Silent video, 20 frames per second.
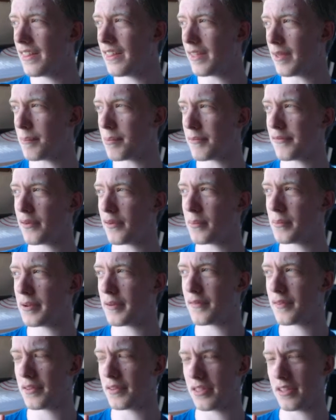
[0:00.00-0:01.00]
They performed
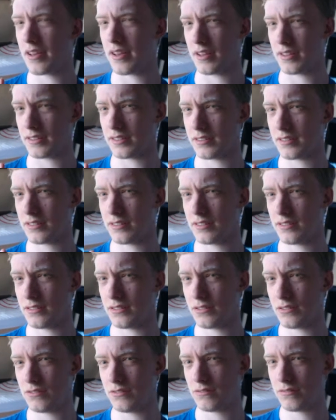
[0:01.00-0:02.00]
it for the
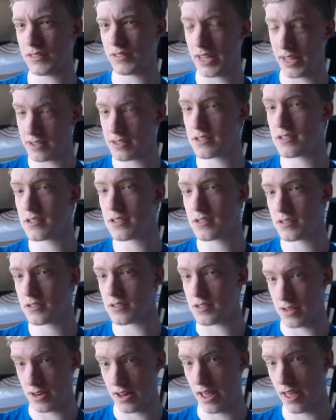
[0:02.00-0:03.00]
kids
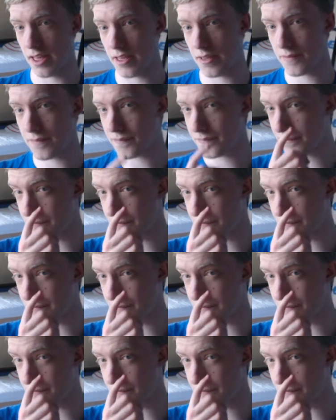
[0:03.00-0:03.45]
today.